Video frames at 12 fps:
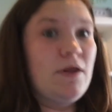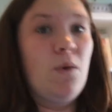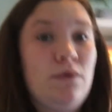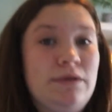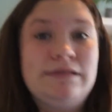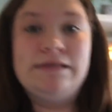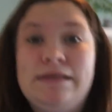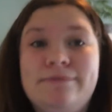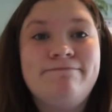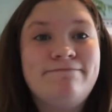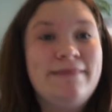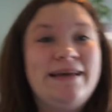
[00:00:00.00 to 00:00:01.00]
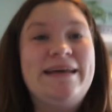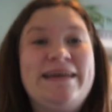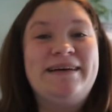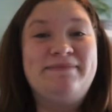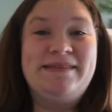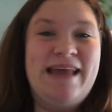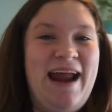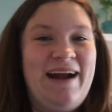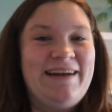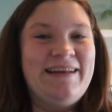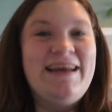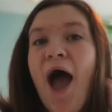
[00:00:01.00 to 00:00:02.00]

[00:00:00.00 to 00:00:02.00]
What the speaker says: We'll see. I'm scared.